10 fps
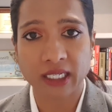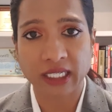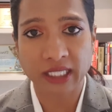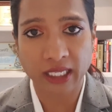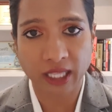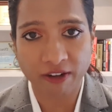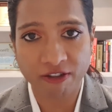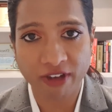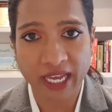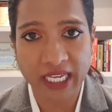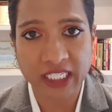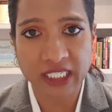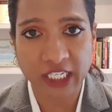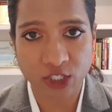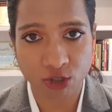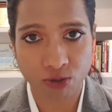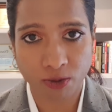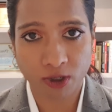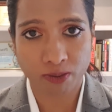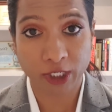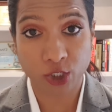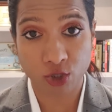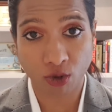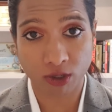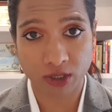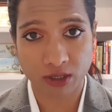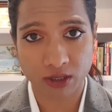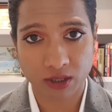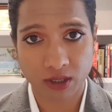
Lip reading: is that that phase needs to be short.